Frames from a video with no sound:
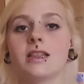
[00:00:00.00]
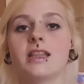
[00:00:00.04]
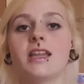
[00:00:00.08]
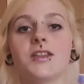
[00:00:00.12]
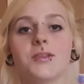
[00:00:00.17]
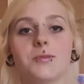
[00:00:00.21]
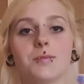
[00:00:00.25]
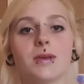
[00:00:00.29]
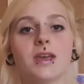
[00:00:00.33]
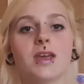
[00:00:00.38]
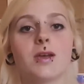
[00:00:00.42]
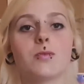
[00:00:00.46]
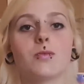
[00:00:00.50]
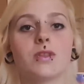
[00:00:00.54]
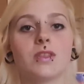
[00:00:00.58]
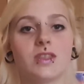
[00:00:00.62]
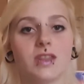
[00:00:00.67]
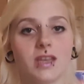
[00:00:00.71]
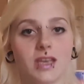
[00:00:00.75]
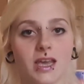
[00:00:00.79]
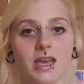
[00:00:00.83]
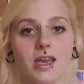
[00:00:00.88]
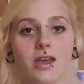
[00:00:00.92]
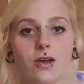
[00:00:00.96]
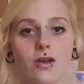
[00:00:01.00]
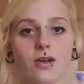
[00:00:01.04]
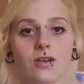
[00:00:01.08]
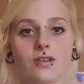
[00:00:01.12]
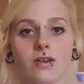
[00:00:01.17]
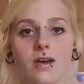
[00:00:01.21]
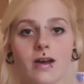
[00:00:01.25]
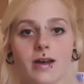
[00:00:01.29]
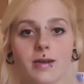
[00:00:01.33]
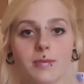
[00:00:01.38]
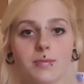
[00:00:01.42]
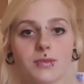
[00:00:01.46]
Let's begin with the ego
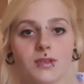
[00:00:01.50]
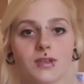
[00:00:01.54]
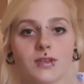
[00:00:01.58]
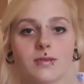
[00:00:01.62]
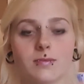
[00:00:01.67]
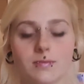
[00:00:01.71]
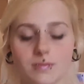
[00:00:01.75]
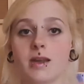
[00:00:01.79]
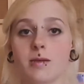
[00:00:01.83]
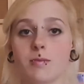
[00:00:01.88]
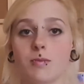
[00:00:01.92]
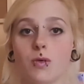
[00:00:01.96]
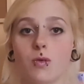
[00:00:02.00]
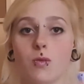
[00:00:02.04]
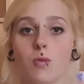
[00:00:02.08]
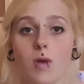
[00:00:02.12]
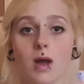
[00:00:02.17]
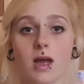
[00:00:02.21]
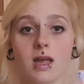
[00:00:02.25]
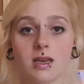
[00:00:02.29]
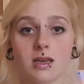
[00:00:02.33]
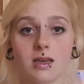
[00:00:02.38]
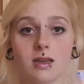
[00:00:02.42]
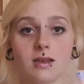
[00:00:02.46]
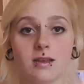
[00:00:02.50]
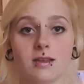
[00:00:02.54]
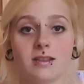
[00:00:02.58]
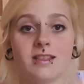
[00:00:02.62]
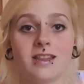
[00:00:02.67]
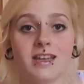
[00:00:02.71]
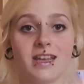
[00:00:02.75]
types. Number 1.